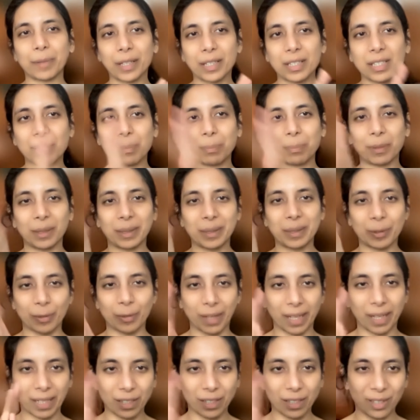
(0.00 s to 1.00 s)
principal
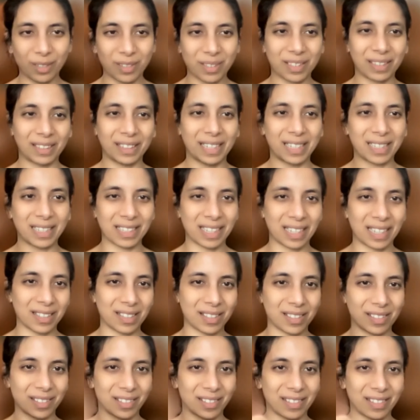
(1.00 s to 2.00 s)
directions in that
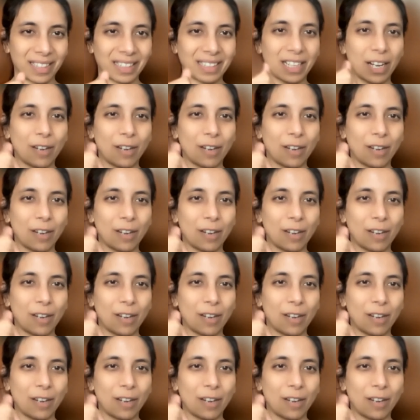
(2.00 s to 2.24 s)
tensor, right?